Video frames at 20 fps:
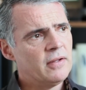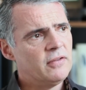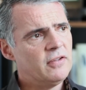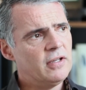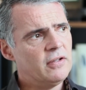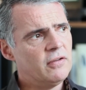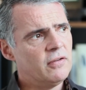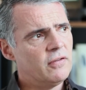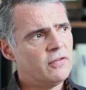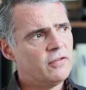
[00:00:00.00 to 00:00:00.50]

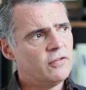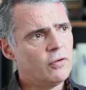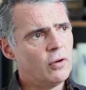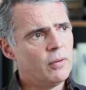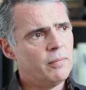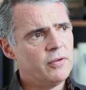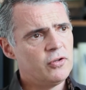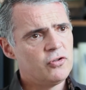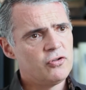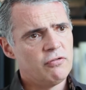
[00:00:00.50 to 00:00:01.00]
didn't
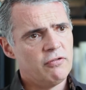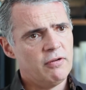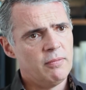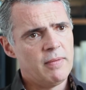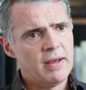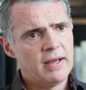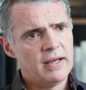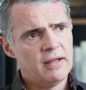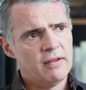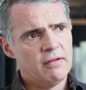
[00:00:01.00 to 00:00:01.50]
stop the jury
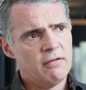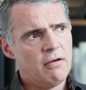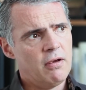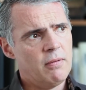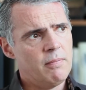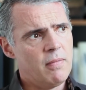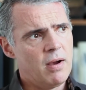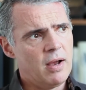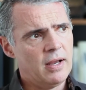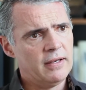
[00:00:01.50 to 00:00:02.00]
making their
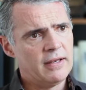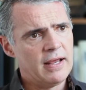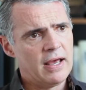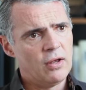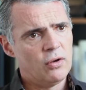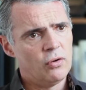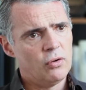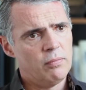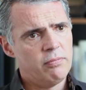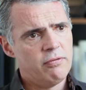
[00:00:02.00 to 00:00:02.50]
own mind
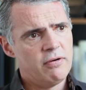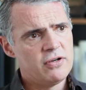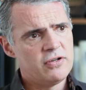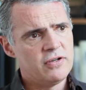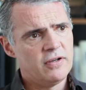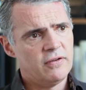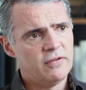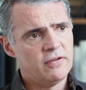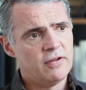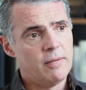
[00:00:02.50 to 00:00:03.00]
out or
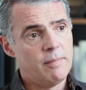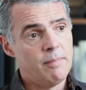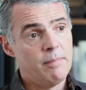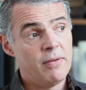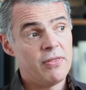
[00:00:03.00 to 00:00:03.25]
prejudice them.